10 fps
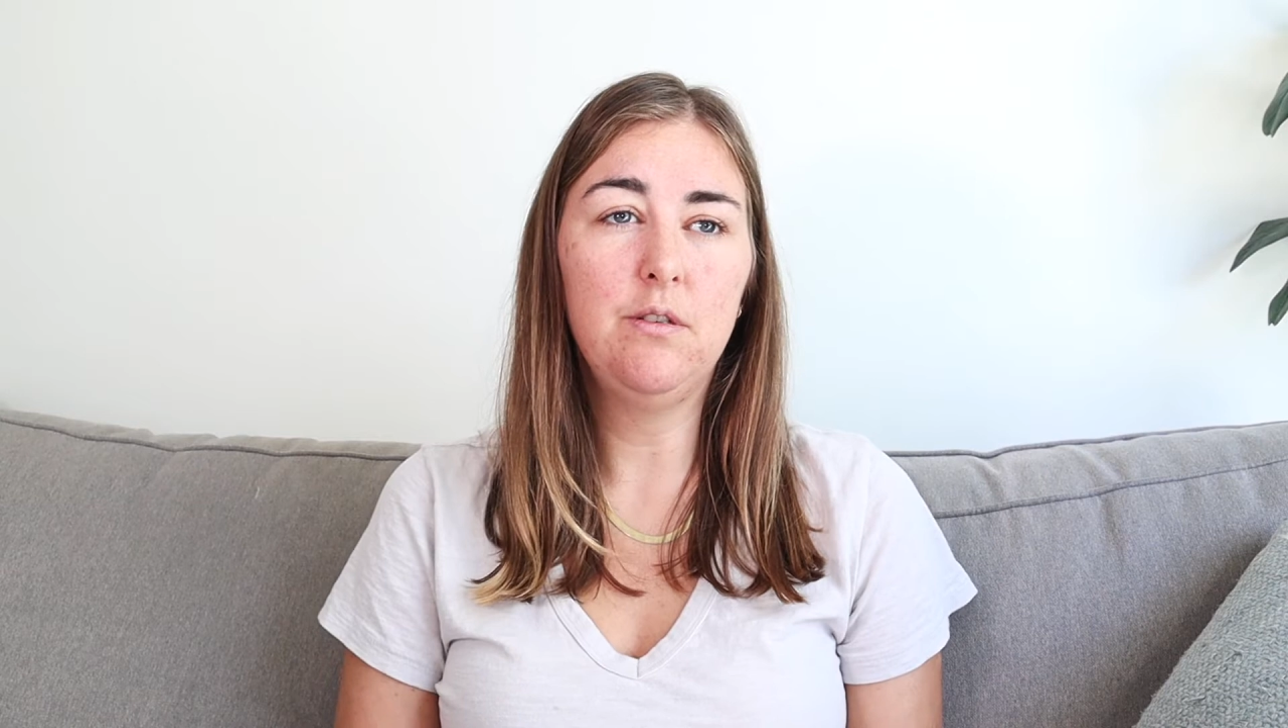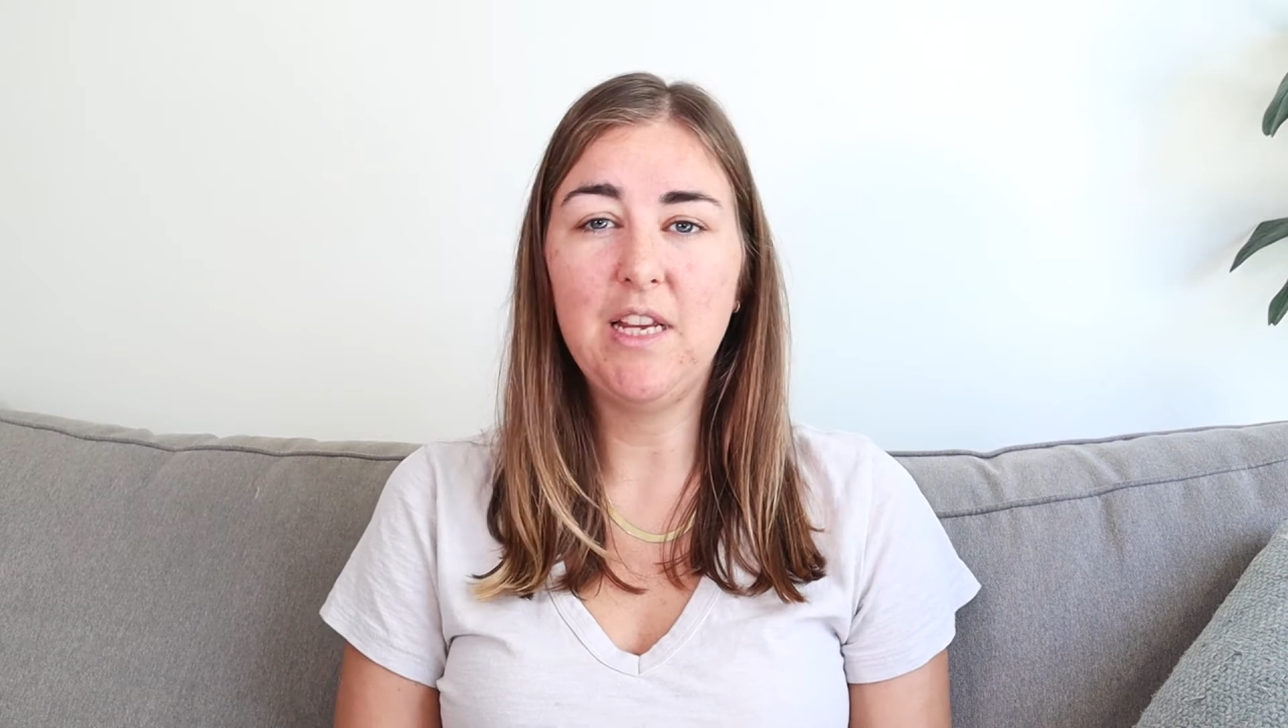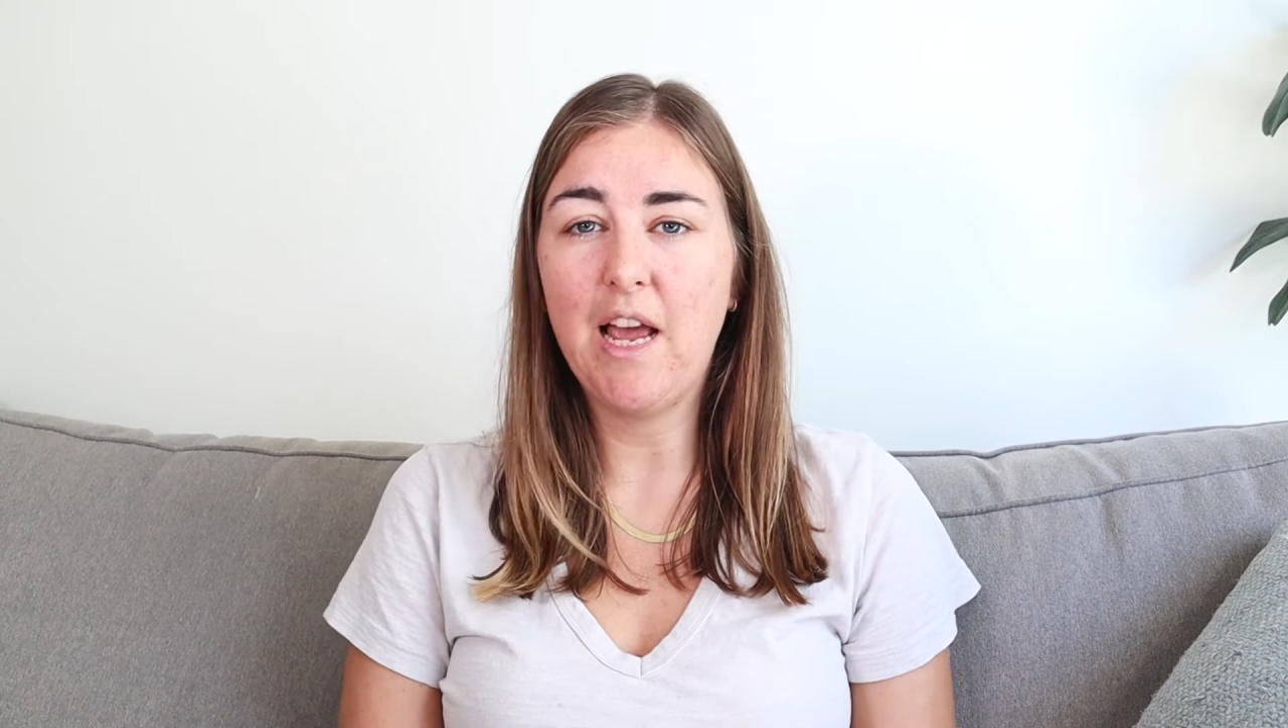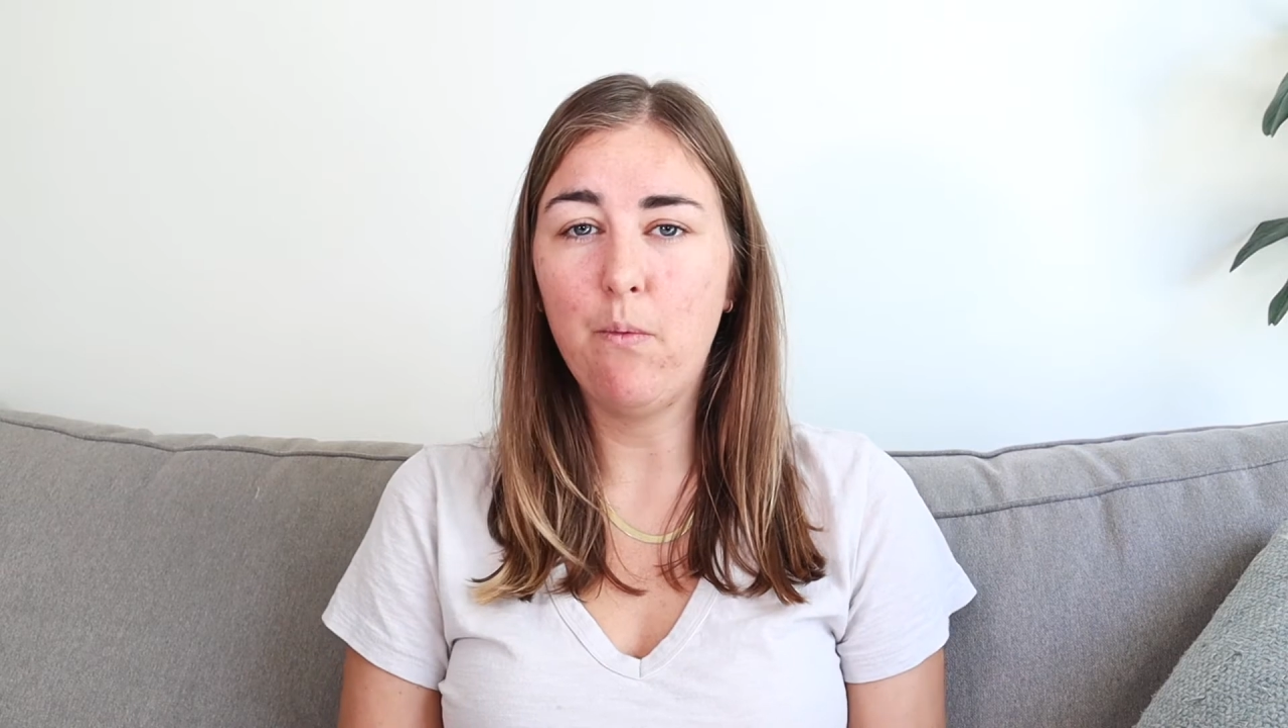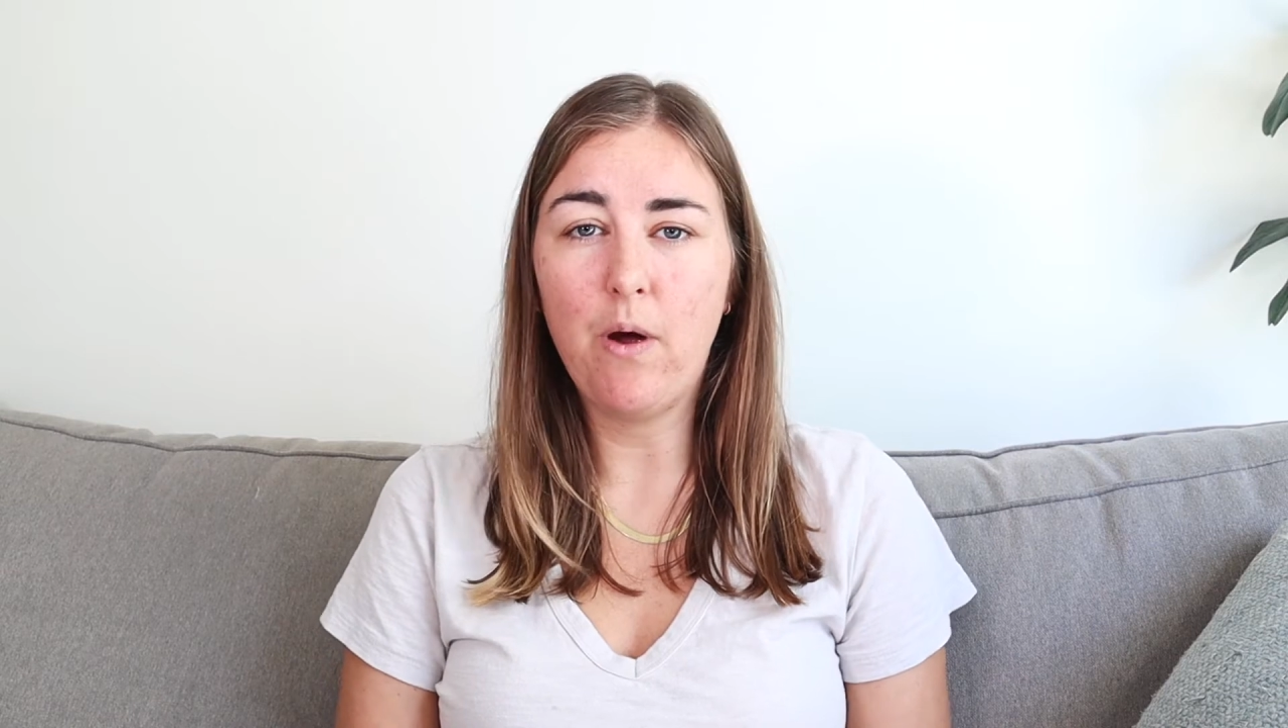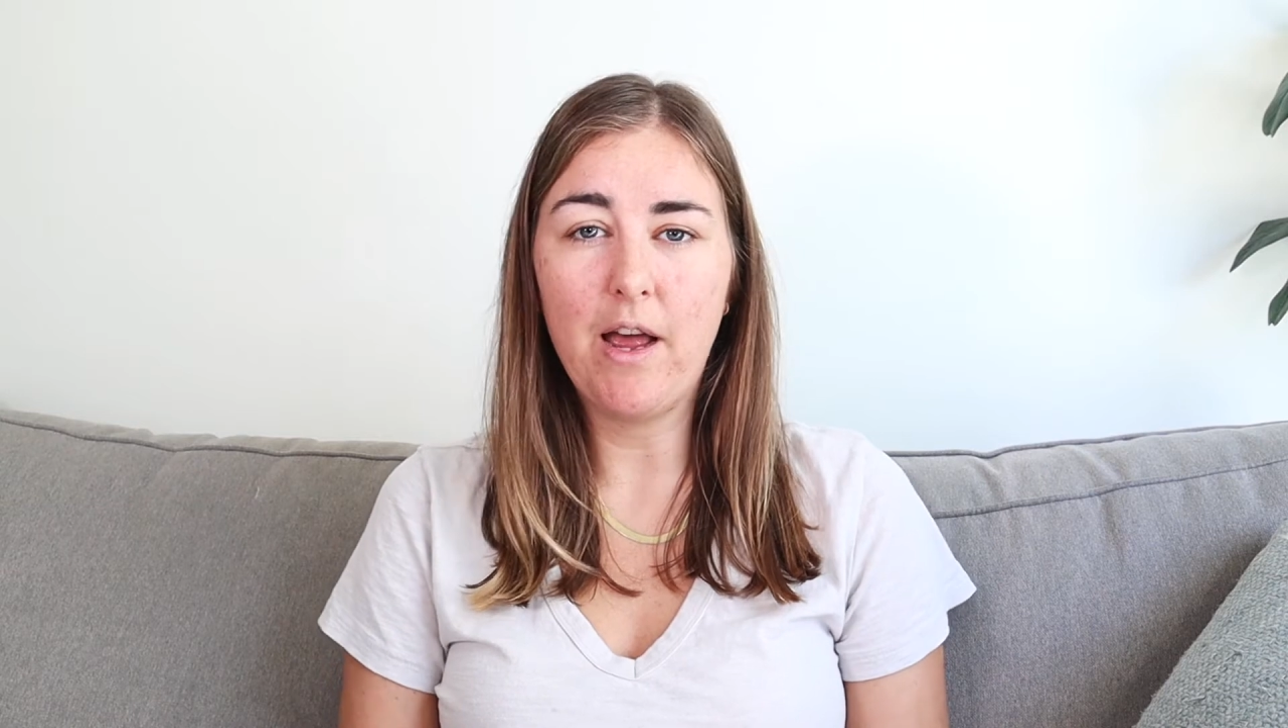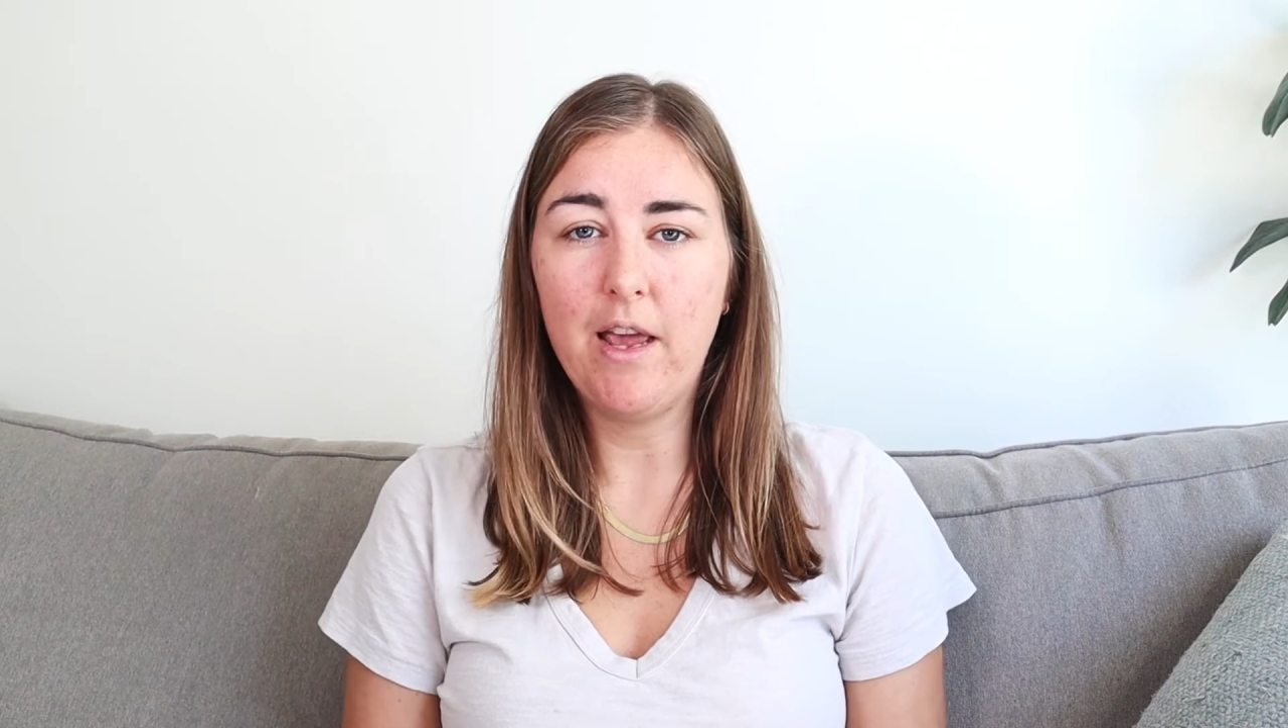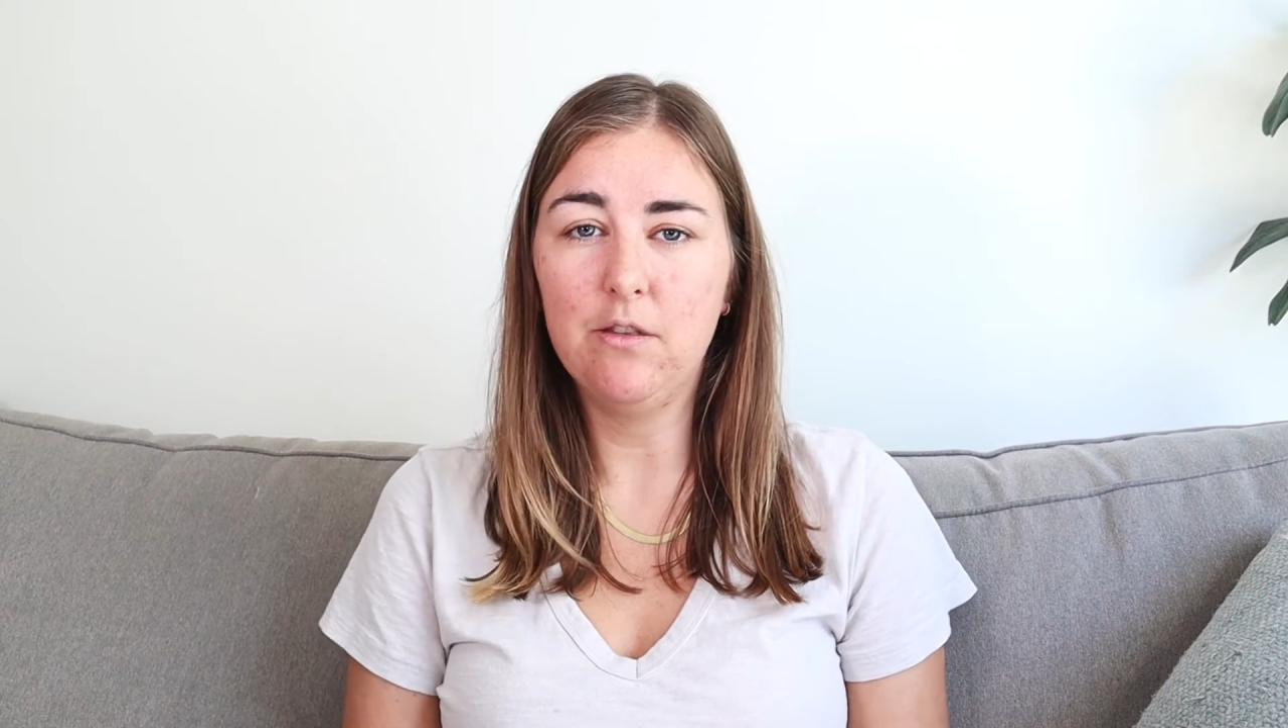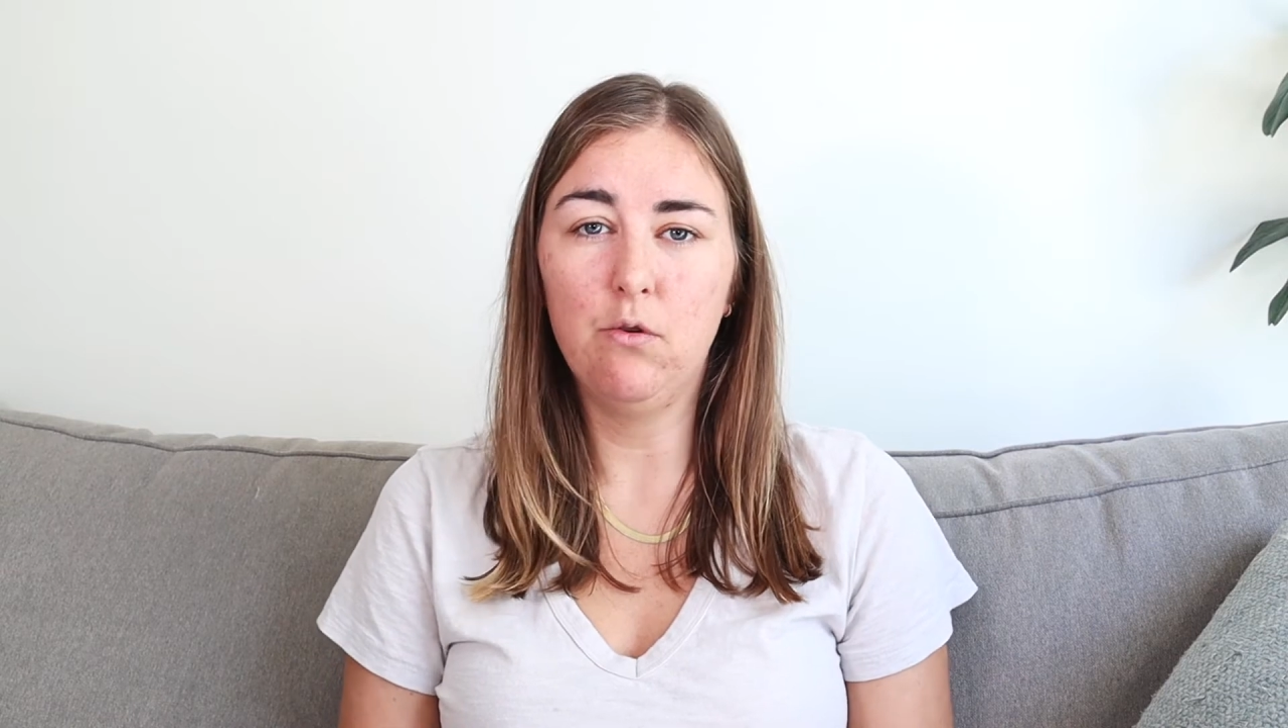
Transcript: DIYs